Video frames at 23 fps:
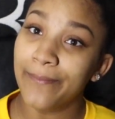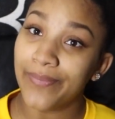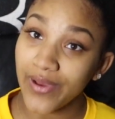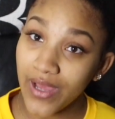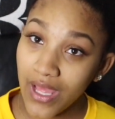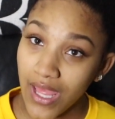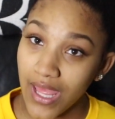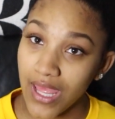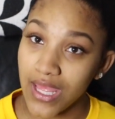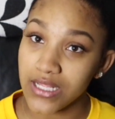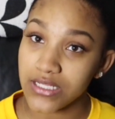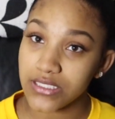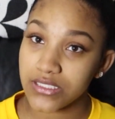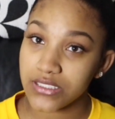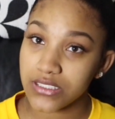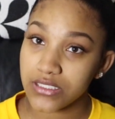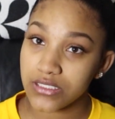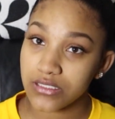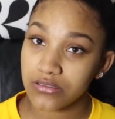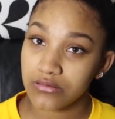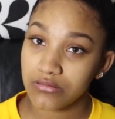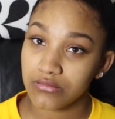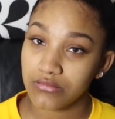But
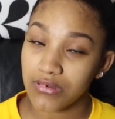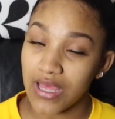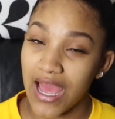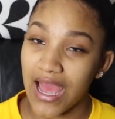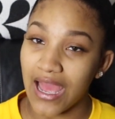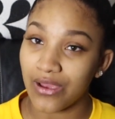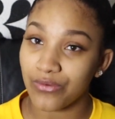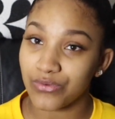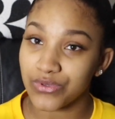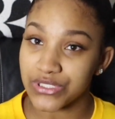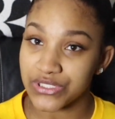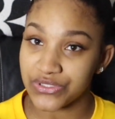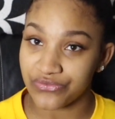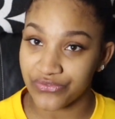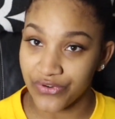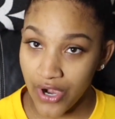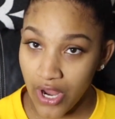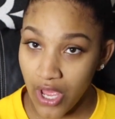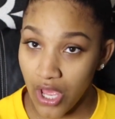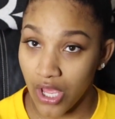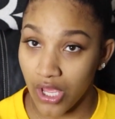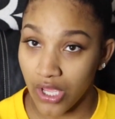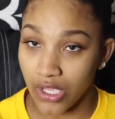I was
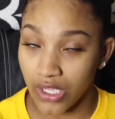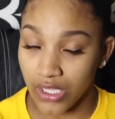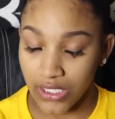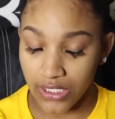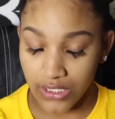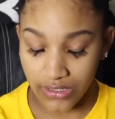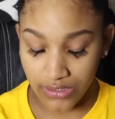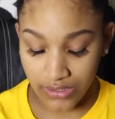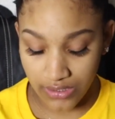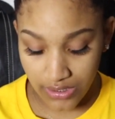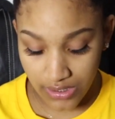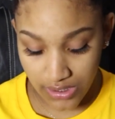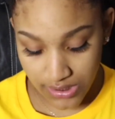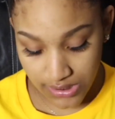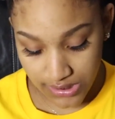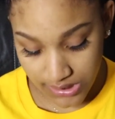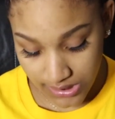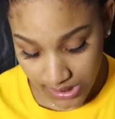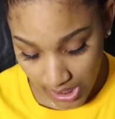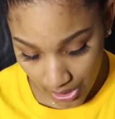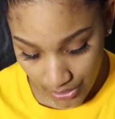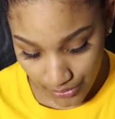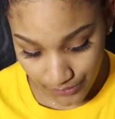wrong.
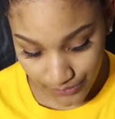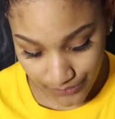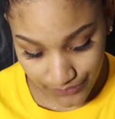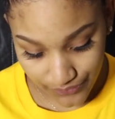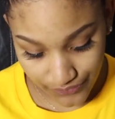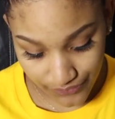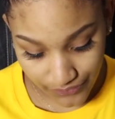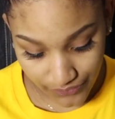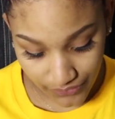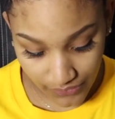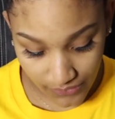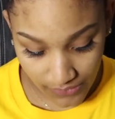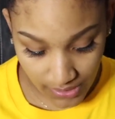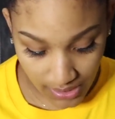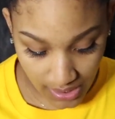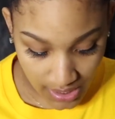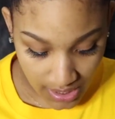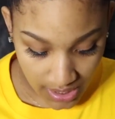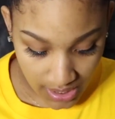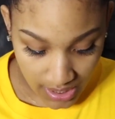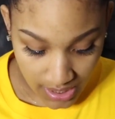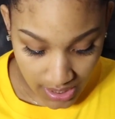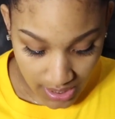So
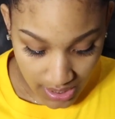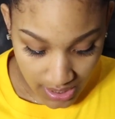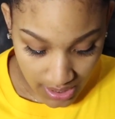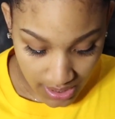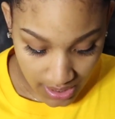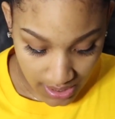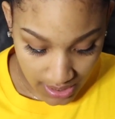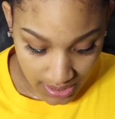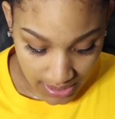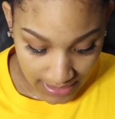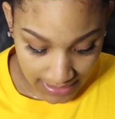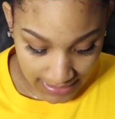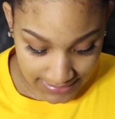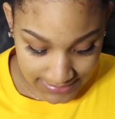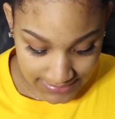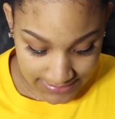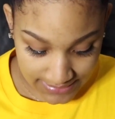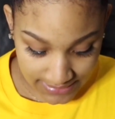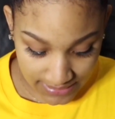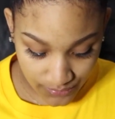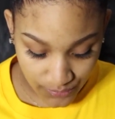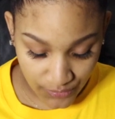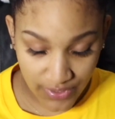I
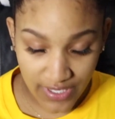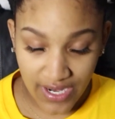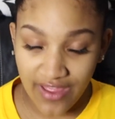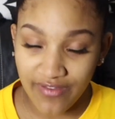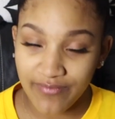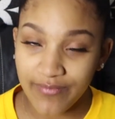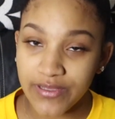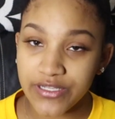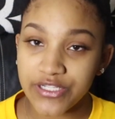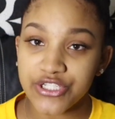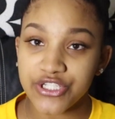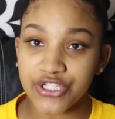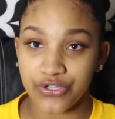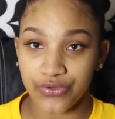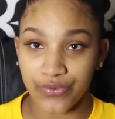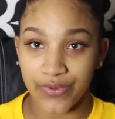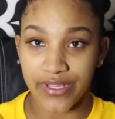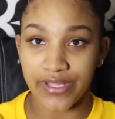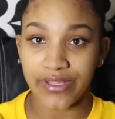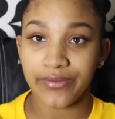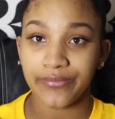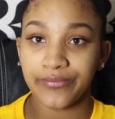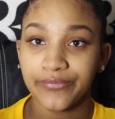did what I've been
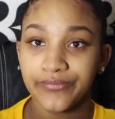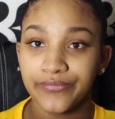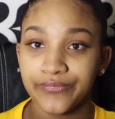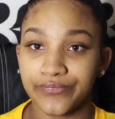doing,